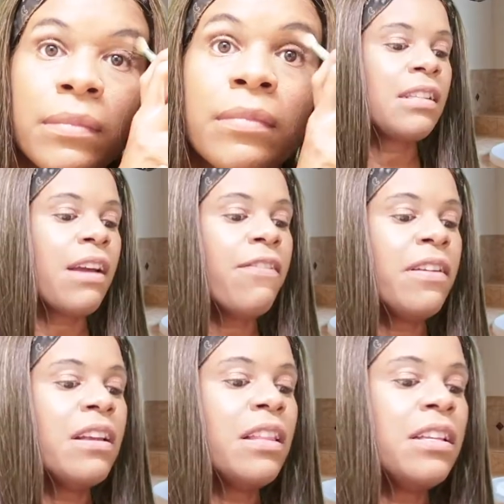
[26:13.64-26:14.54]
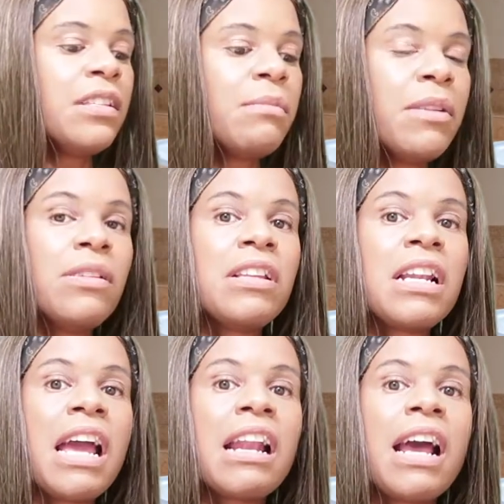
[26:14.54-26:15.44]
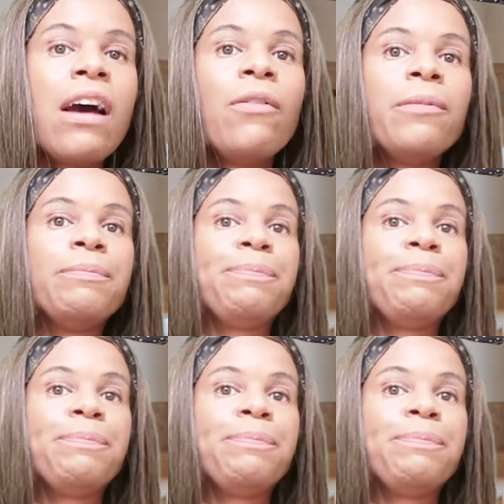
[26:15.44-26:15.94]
Definitely smoothing that out.